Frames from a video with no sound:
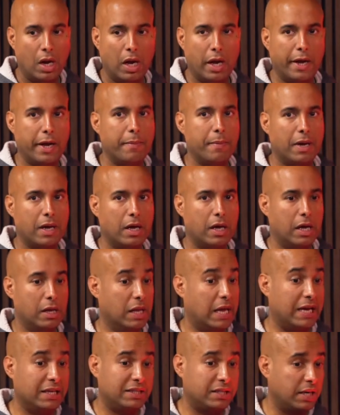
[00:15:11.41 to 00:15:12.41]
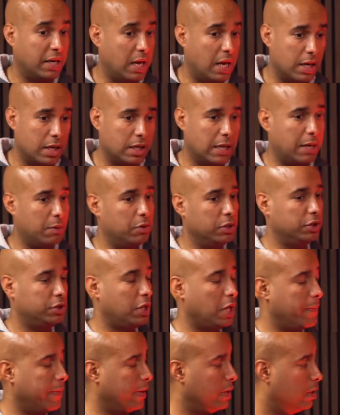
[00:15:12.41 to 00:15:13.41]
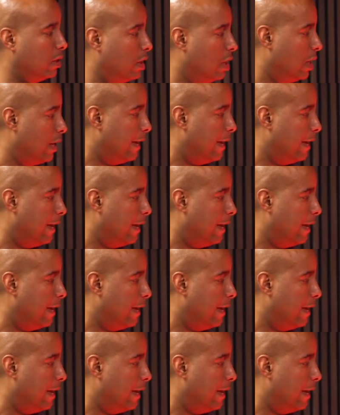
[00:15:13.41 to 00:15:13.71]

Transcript: Um, I, I like Ten Hag, I like what he's doing.